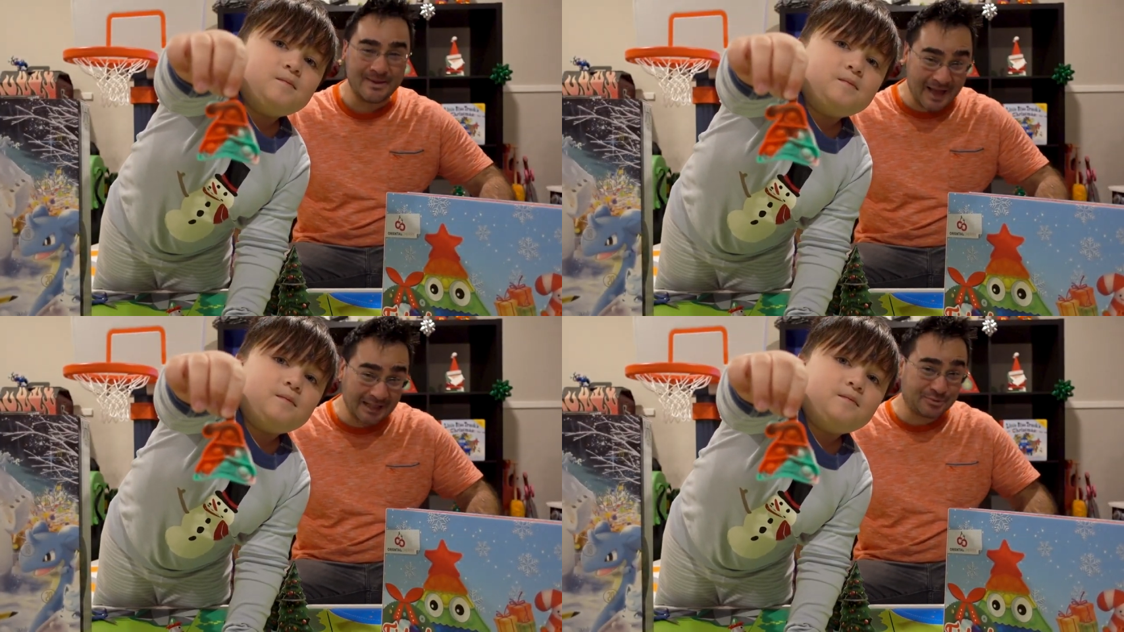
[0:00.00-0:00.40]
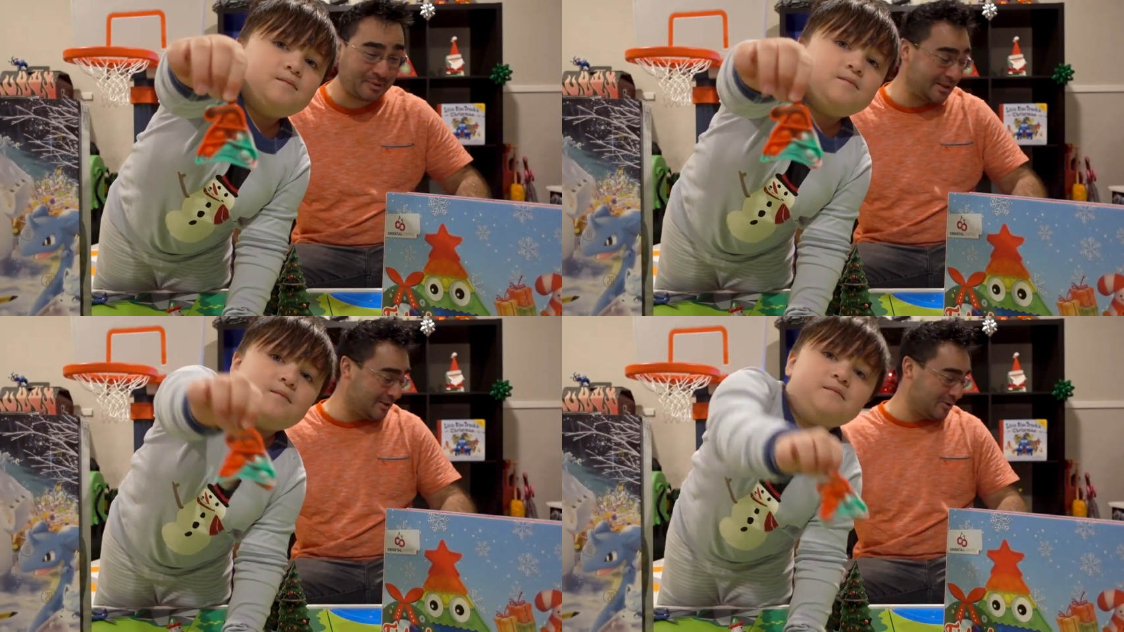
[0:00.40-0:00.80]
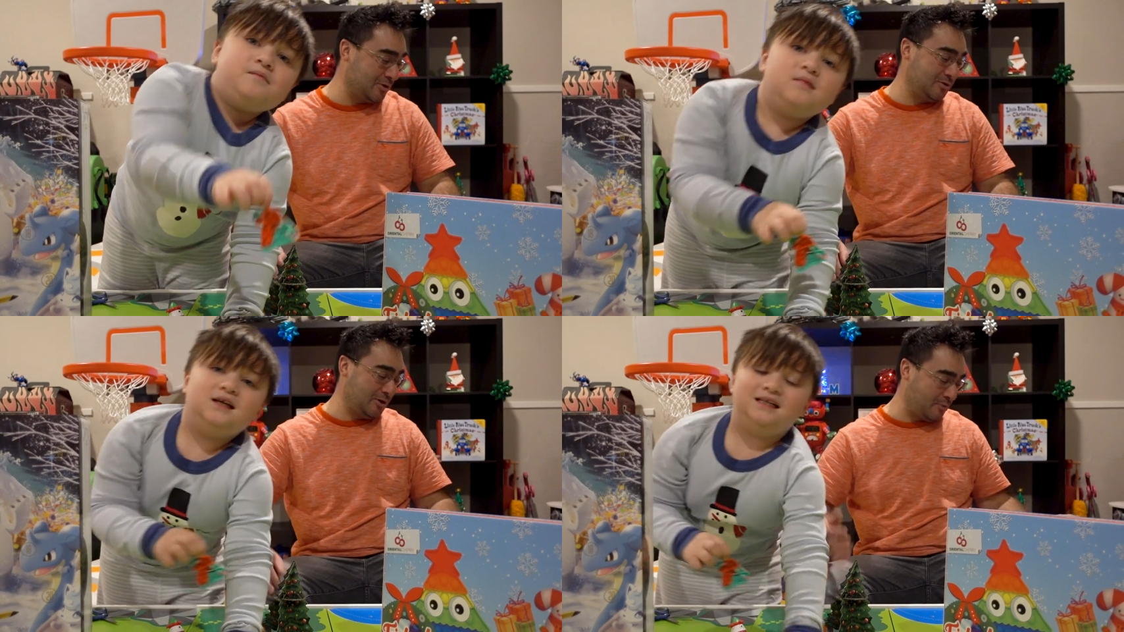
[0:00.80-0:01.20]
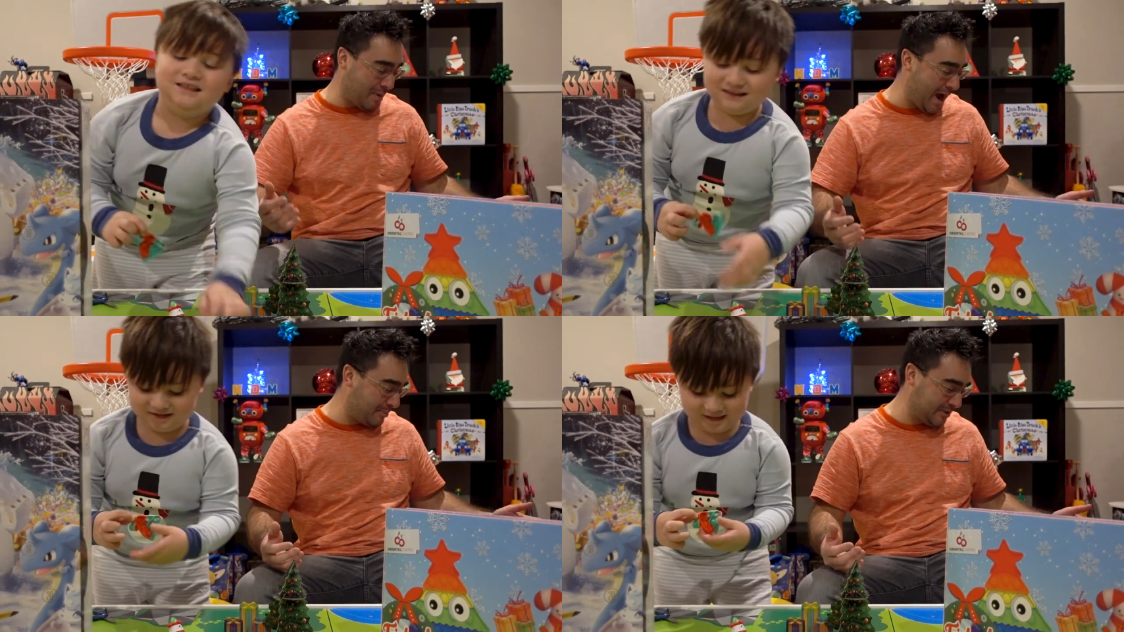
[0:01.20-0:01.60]
Speaker 1: That's pretty cool. A little it's
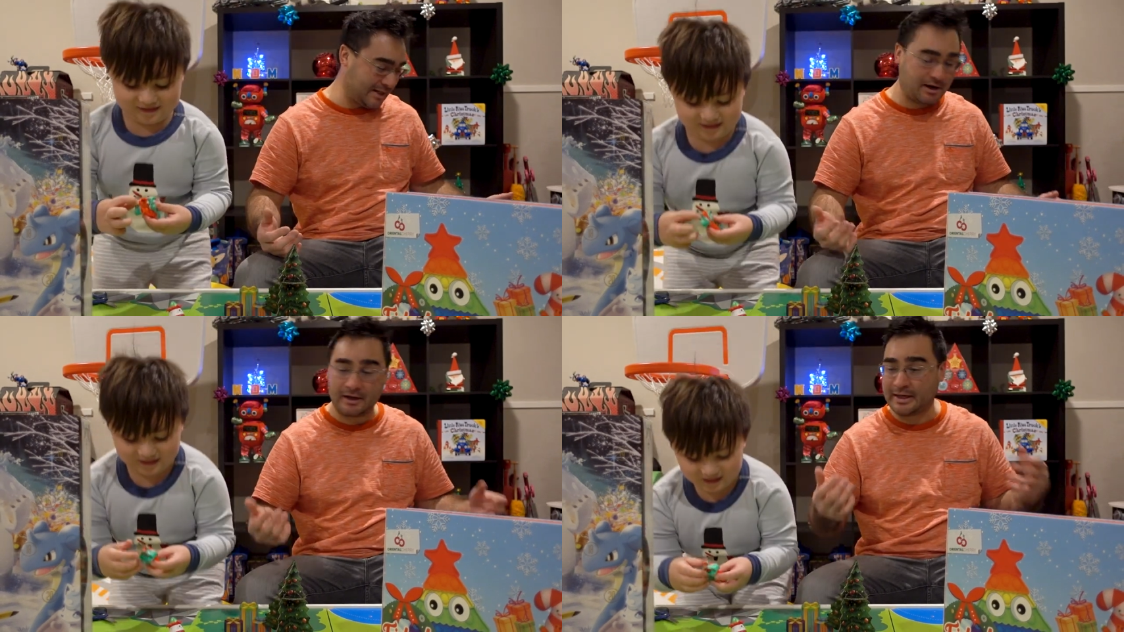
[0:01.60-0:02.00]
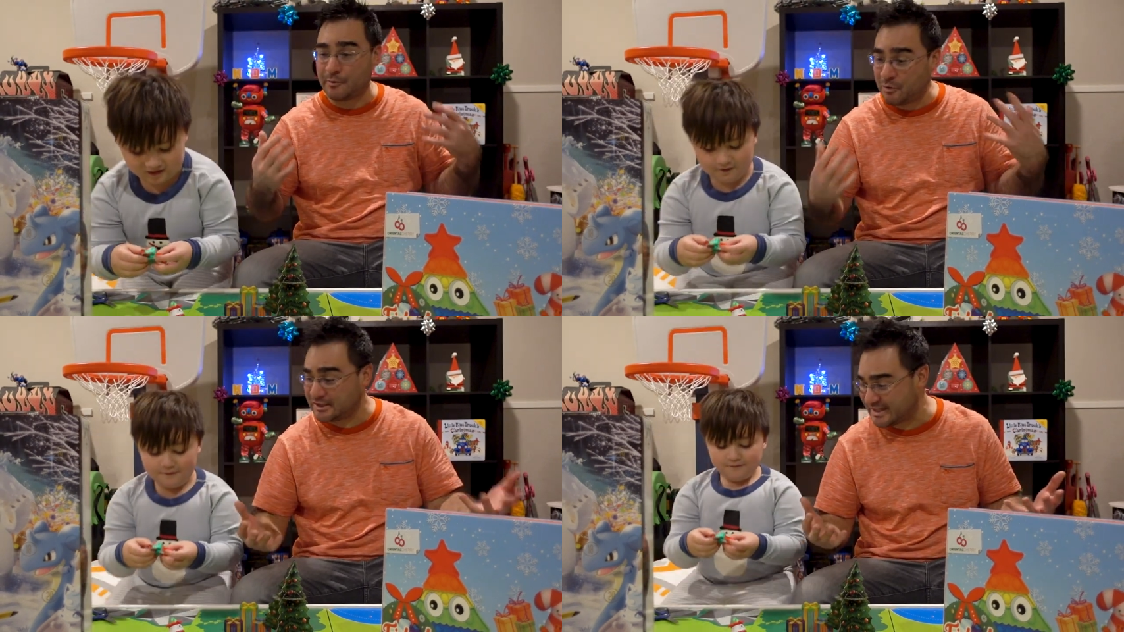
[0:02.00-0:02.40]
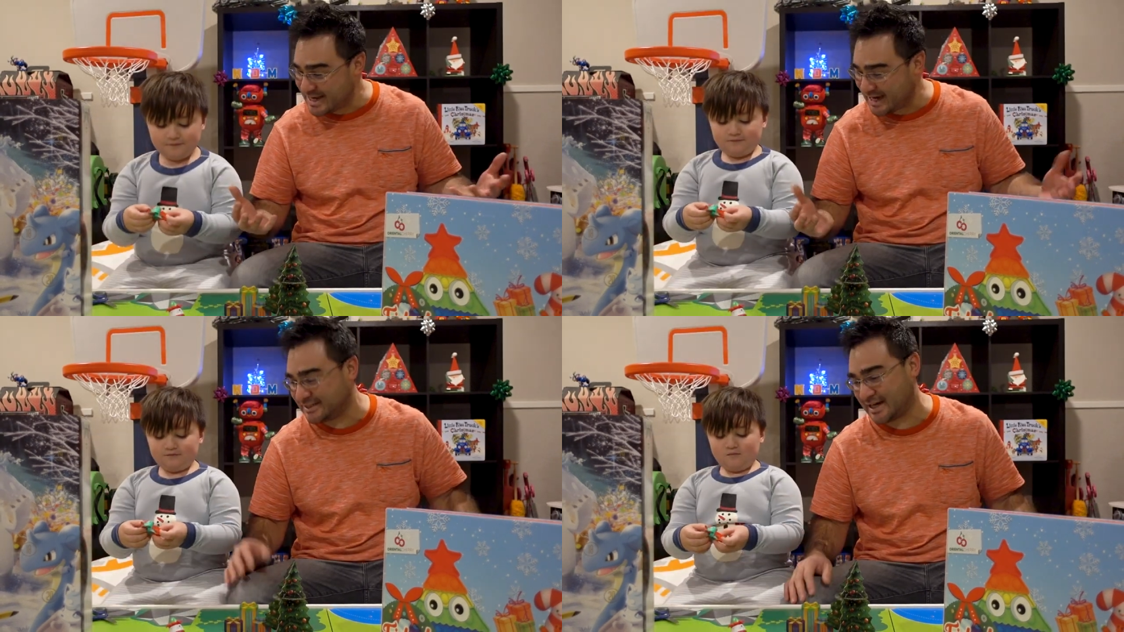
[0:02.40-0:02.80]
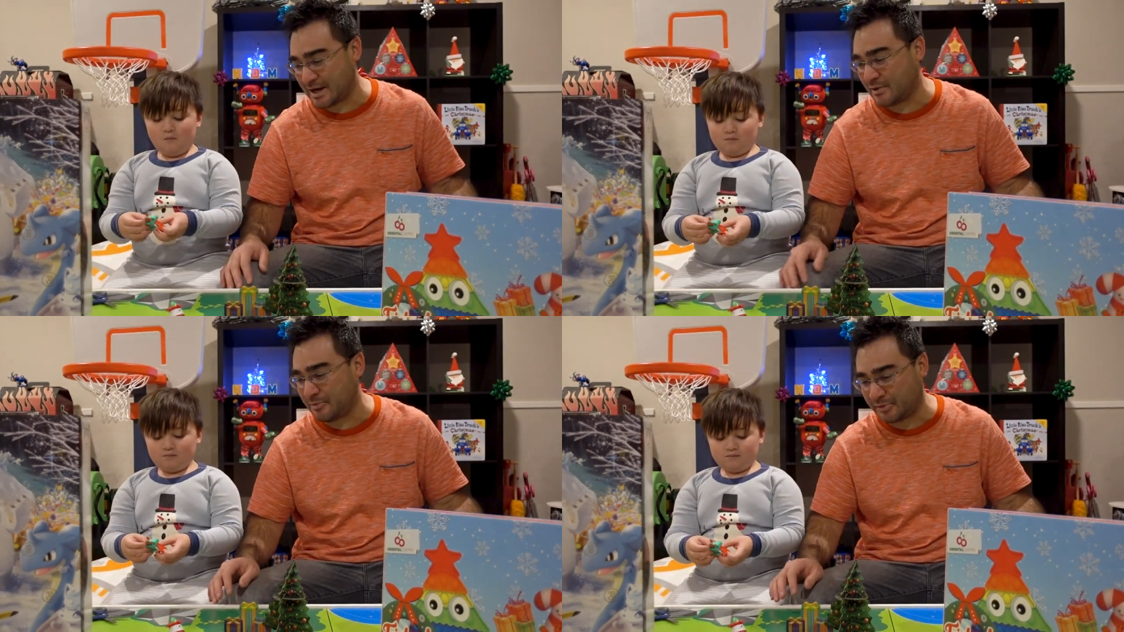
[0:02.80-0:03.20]
pop a it there. Okay, what's next, guy,
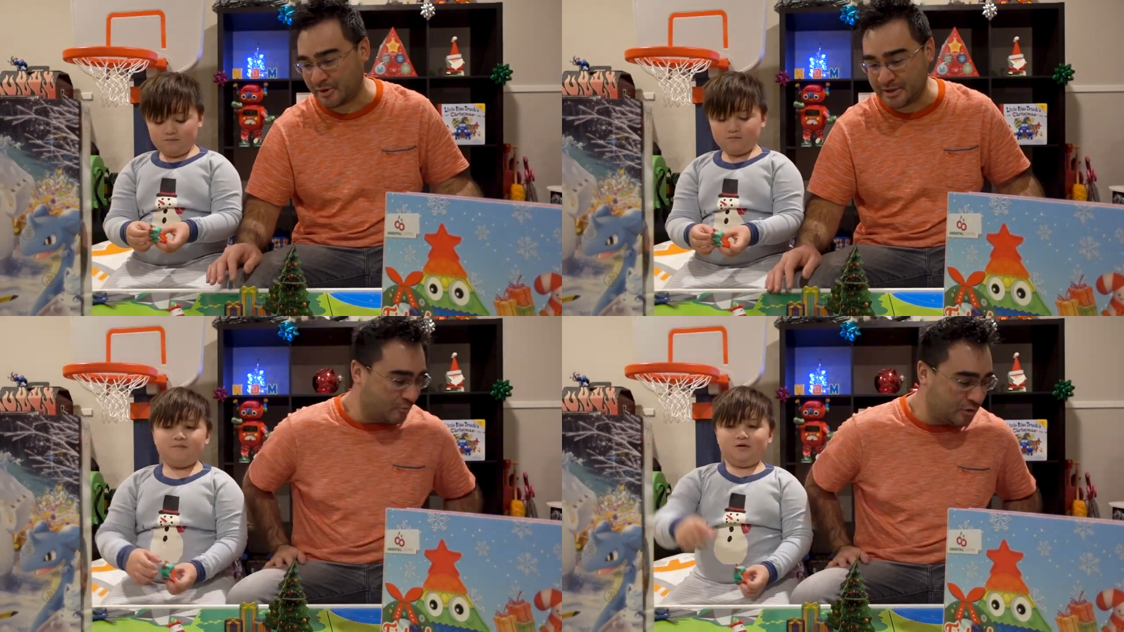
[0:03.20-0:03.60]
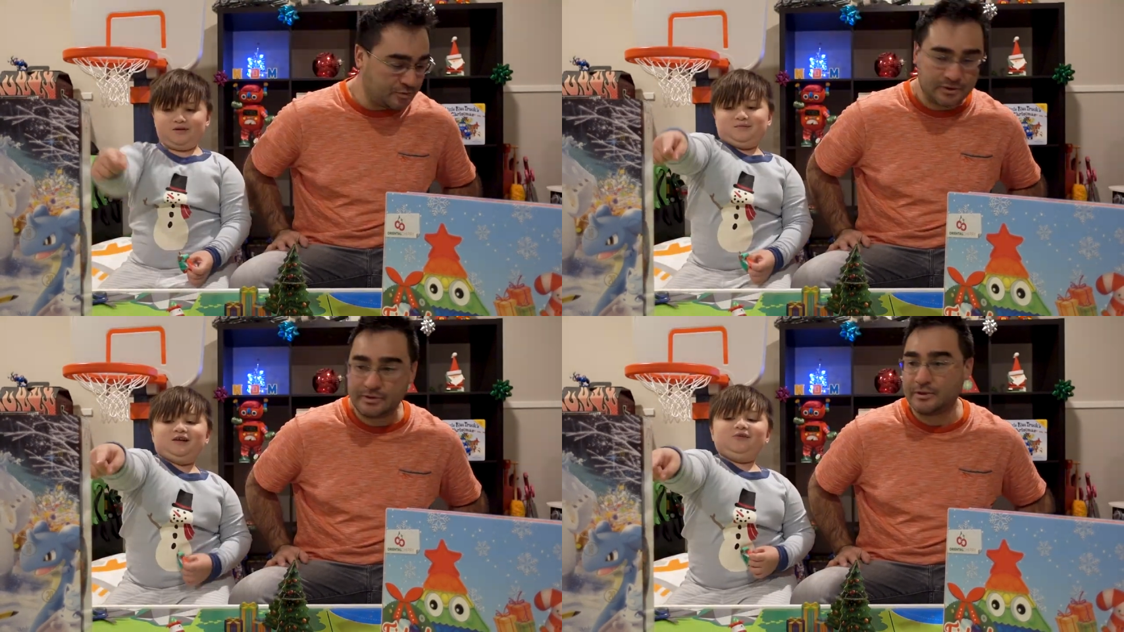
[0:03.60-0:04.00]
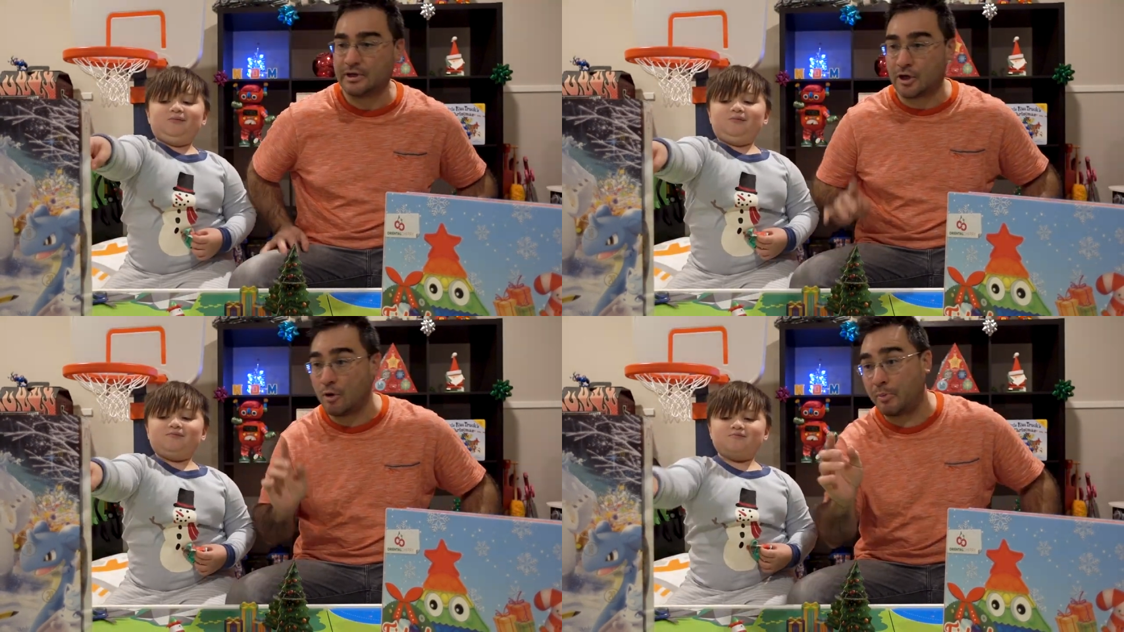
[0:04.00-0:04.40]
my boy? Pokemon. Which one do you want to call